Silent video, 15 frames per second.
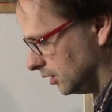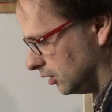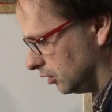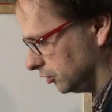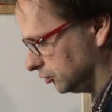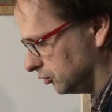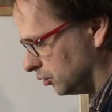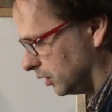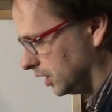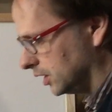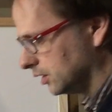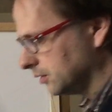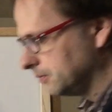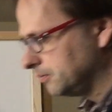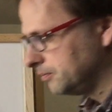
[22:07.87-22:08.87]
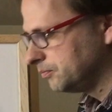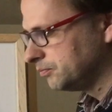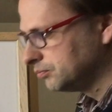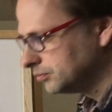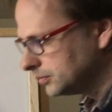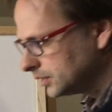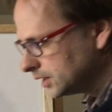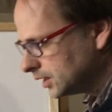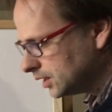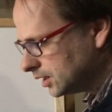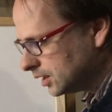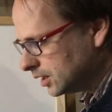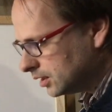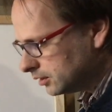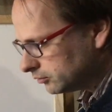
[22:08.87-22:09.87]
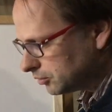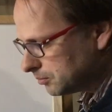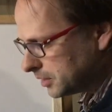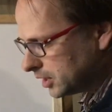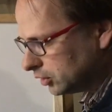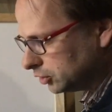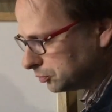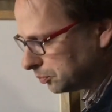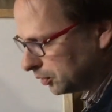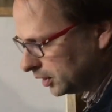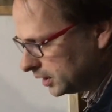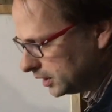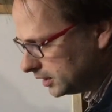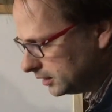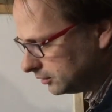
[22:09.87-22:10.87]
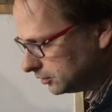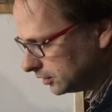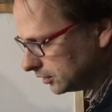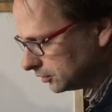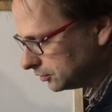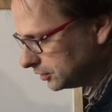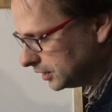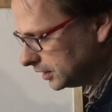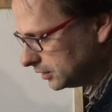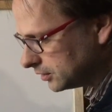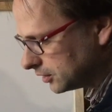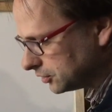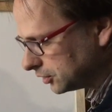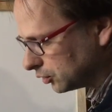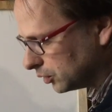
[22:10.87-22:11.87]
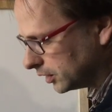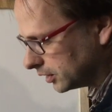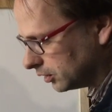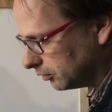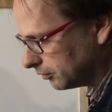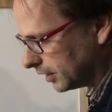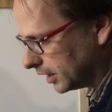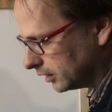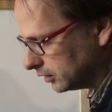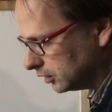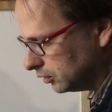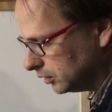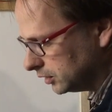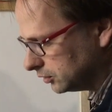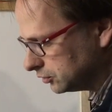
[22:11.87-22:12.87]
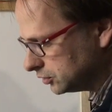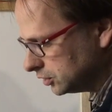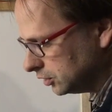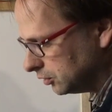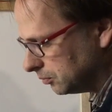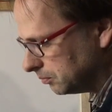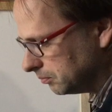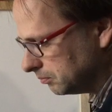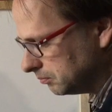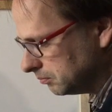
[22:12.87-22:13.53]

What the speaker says: all squared. From there, it's pretty easy to see that the critical value is 2.